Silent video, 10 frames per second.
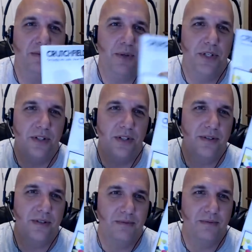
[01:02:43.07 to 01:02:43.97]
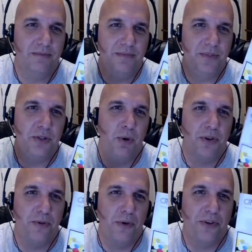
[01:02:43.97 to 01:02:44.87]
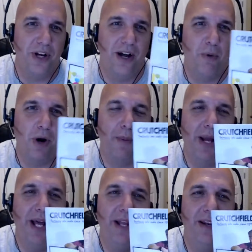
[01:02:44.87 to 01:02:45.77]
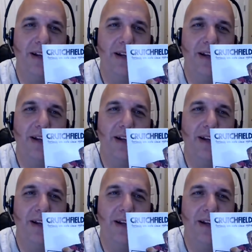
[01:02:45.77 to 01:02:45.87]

which is just north of North Carolina where I'm at.